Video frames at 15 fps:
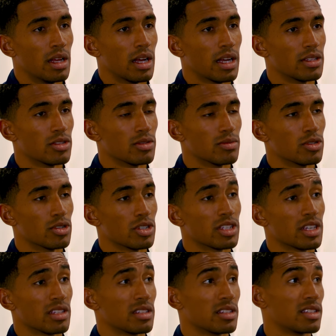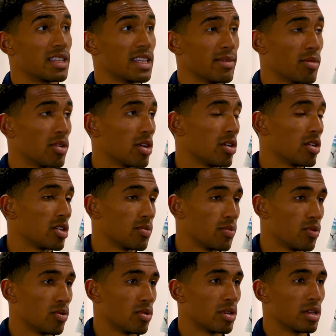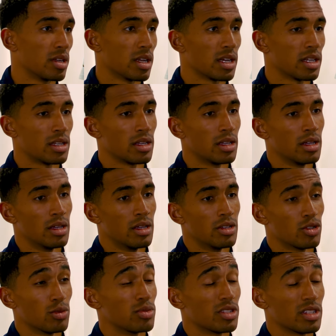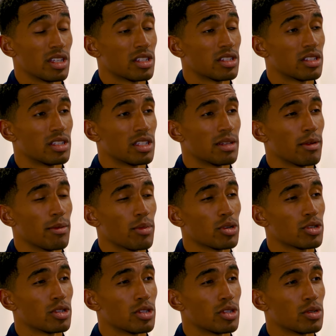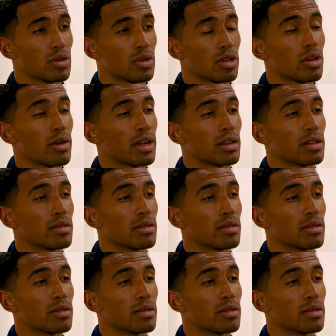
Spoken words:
had some success as a team at Hartlepool and had some success as a team at Boston as well. You know, I